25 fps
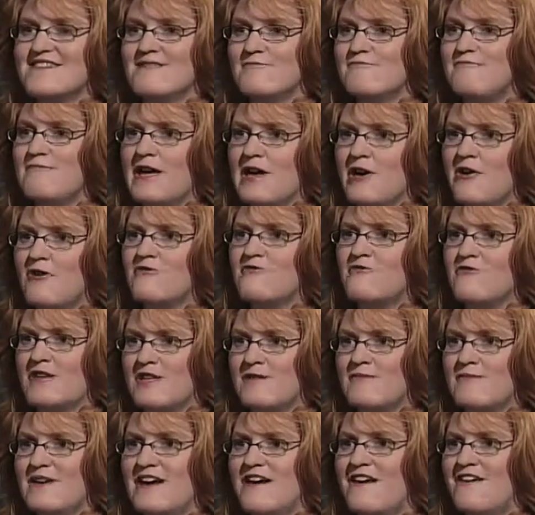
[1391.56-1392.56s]
male,
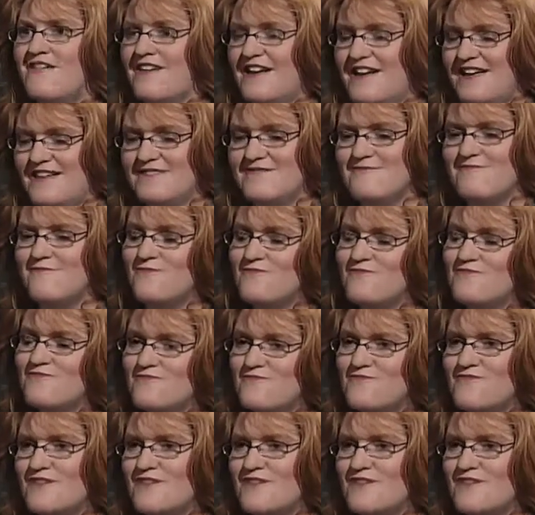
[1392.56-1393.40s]
female, and